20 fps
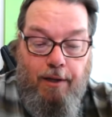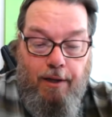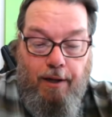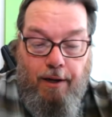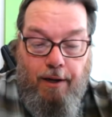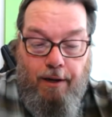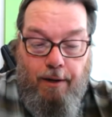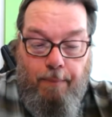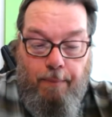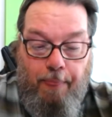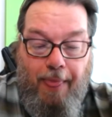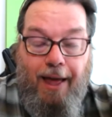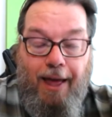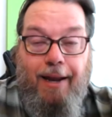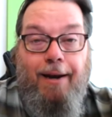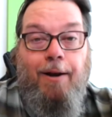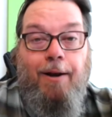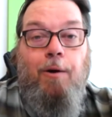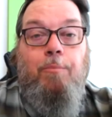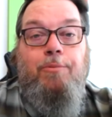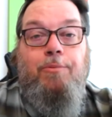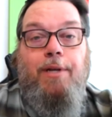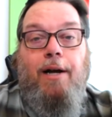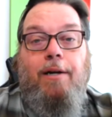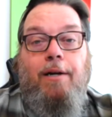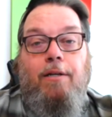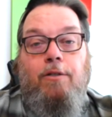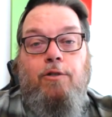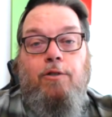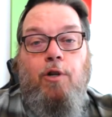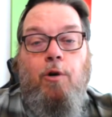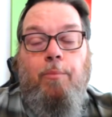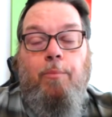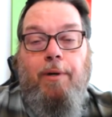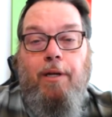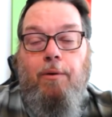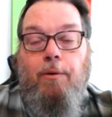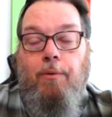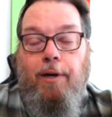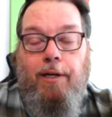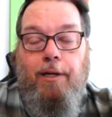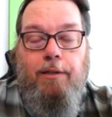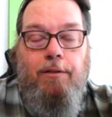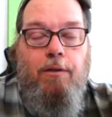Uh, that helps out in so many ways.